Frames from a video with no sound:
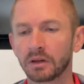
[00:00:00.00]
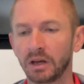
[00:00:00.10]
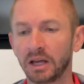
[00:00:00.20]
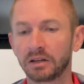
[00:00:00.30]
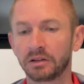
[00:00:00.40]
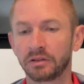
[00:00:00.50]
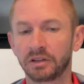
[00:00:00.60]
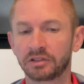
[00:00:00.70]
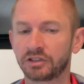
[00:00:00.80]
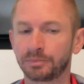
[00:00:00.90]
And
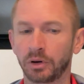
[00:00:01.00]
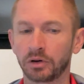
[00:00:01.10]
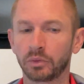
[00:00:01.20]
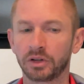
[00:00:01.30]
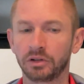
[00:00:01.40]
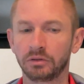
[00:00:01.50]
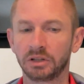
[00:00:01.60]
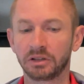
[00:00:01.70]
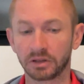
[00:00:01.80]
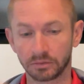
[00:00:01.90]
this is part of what you
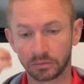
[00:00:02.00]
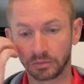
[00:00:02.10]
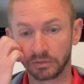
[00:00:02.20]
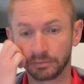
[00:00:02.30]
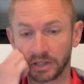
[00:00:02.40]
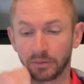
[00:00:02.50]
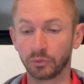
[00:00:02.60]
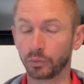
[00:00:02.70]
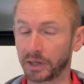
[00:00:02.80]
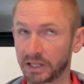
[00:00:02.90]
need to be
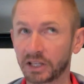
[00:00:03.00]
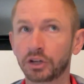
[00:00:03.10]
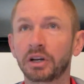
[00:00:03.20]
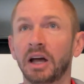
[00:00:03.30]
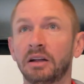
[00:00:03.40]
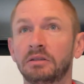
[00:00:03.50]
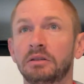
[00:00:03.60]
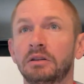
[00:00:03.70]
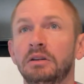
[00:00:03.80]
really good at.